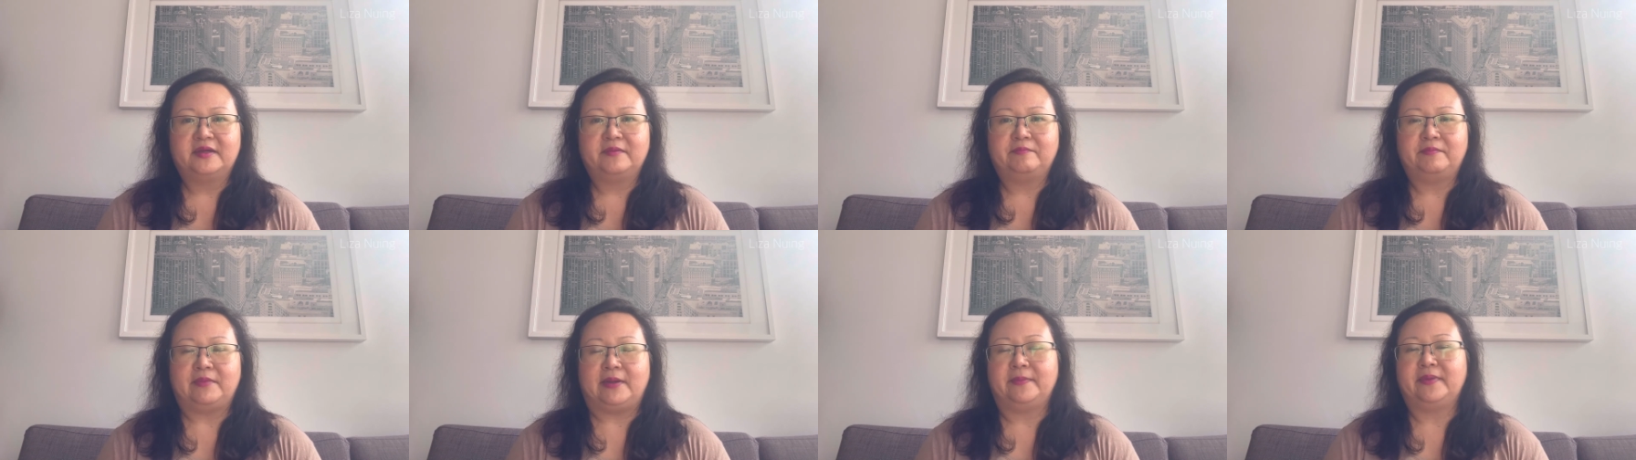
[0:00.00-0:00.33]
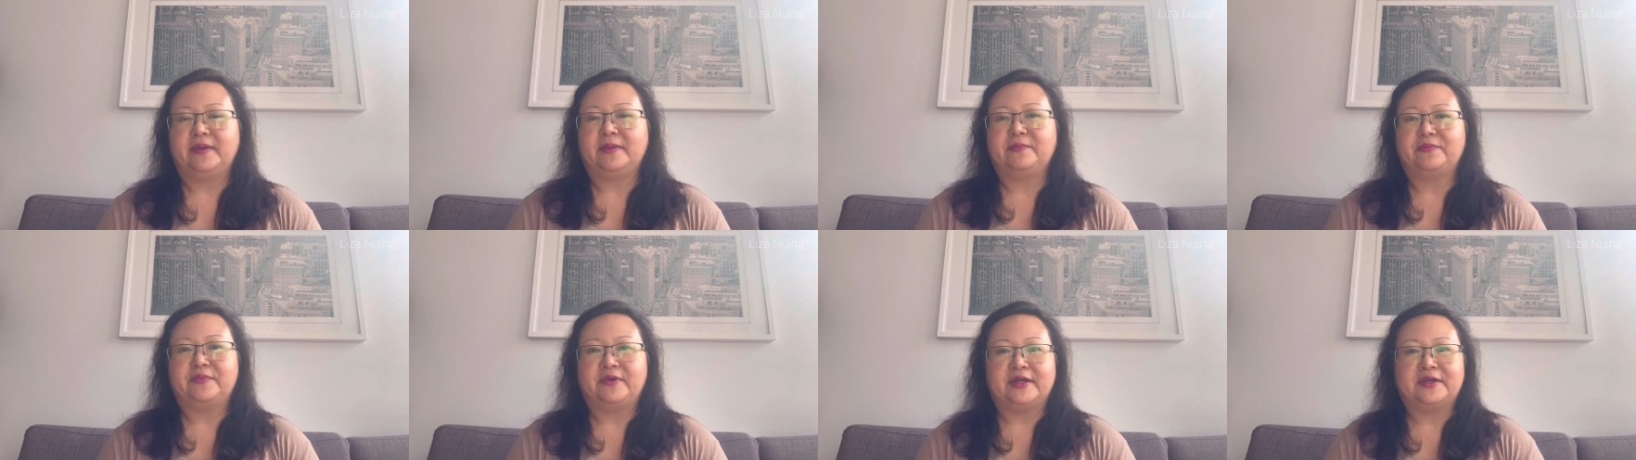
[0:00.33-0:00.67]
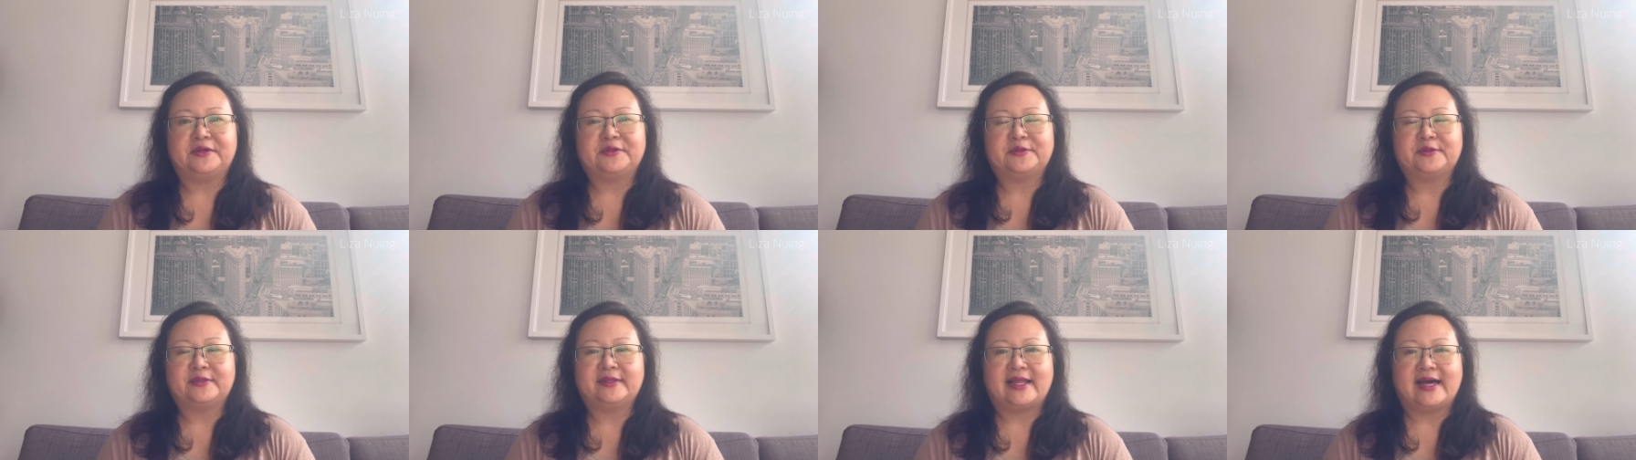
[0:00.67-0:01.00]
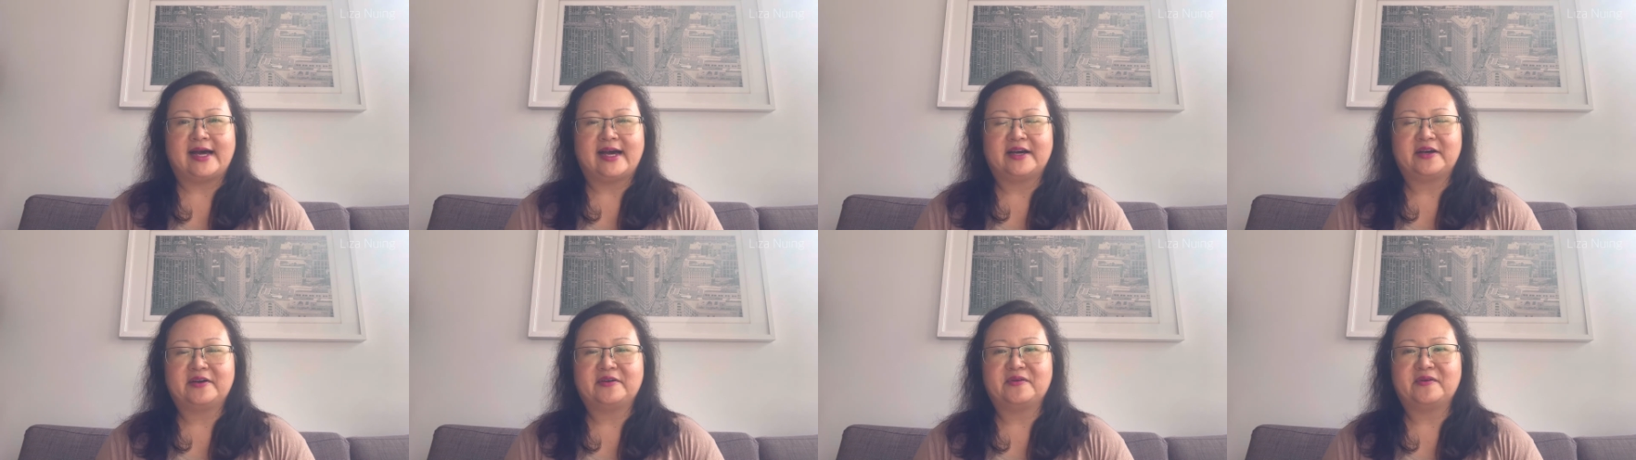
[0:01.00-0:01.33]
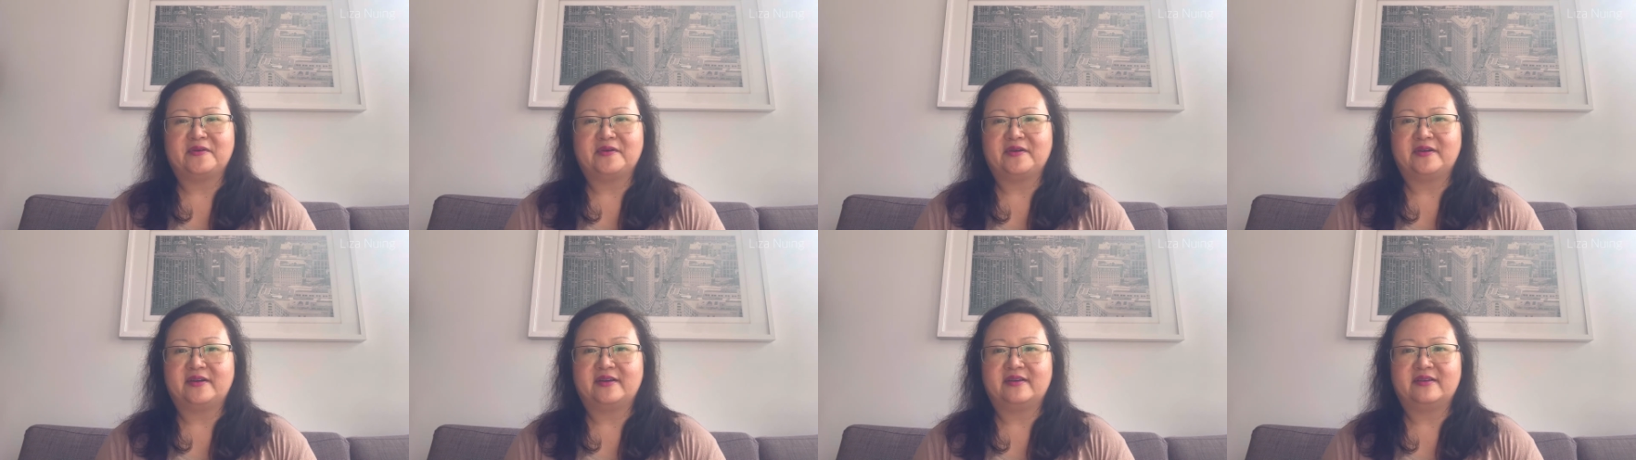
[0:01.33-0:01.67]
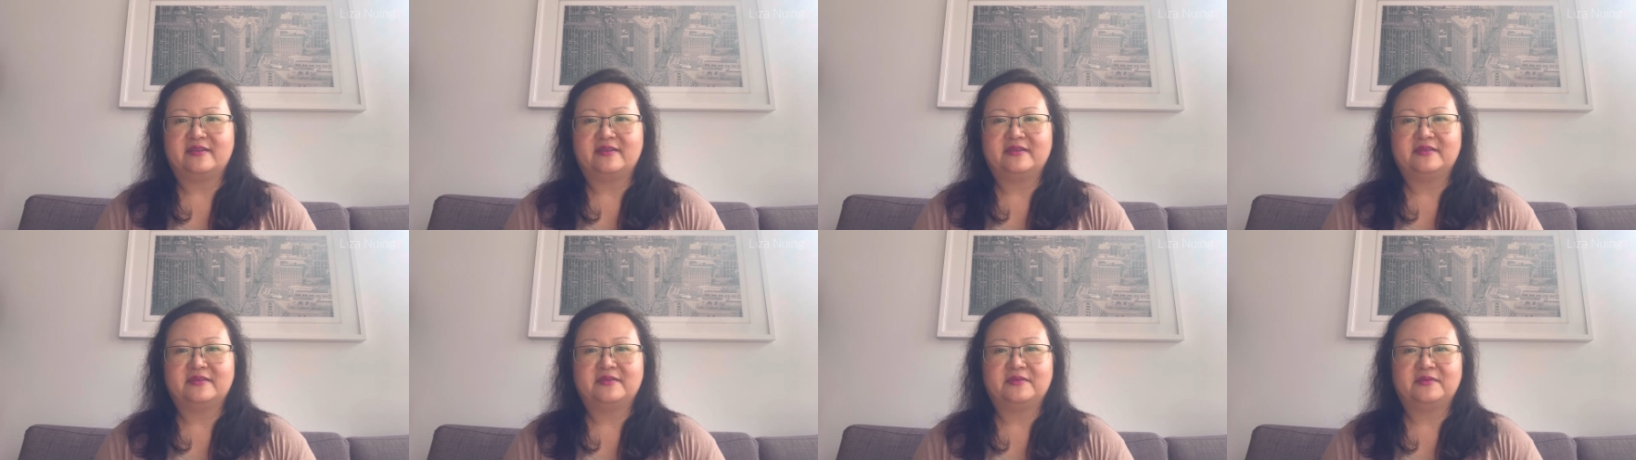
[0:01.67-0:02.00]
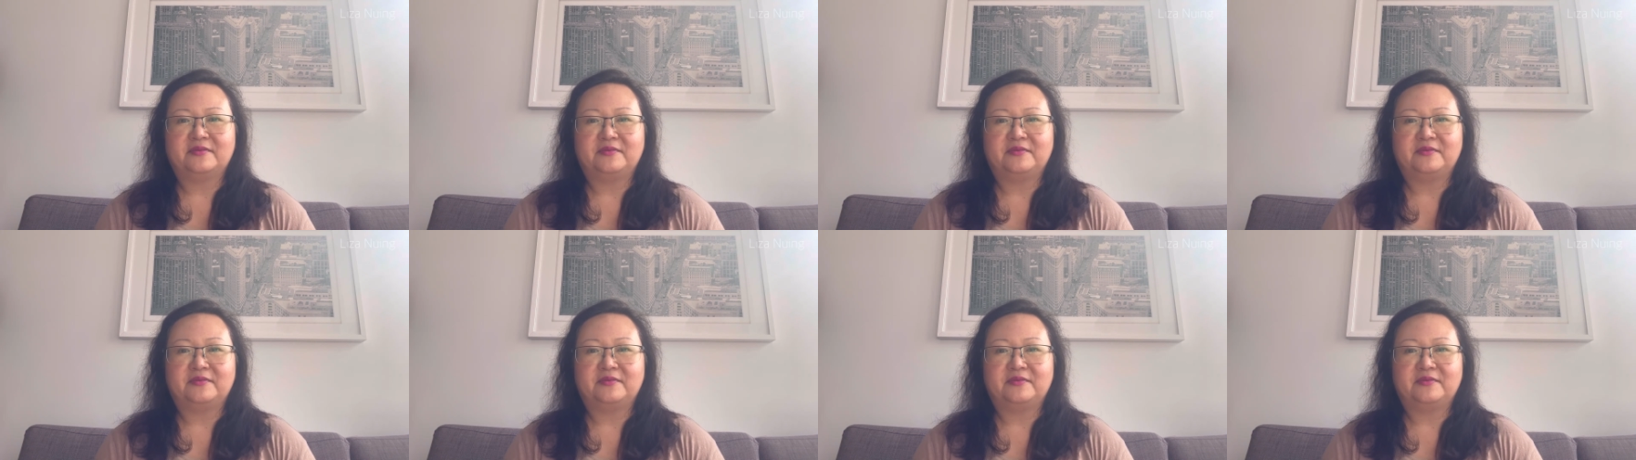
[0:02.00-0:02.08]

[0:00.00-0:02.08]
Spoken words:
maybe bring good luck, or